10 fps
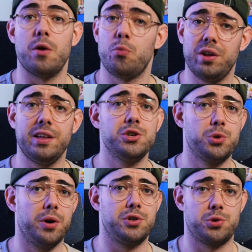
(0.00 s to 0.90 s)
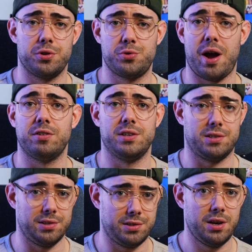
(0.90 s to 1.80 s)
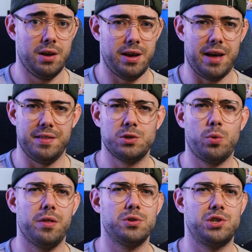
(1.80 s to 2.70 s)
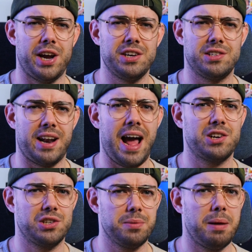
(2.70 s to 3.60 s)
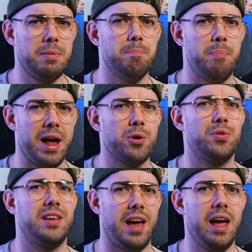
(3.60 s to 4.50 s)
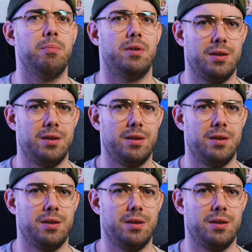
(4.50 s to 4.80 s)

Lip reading: I really enjoy the shorter travel distance, and this is one of those changes that actually made me better at the game.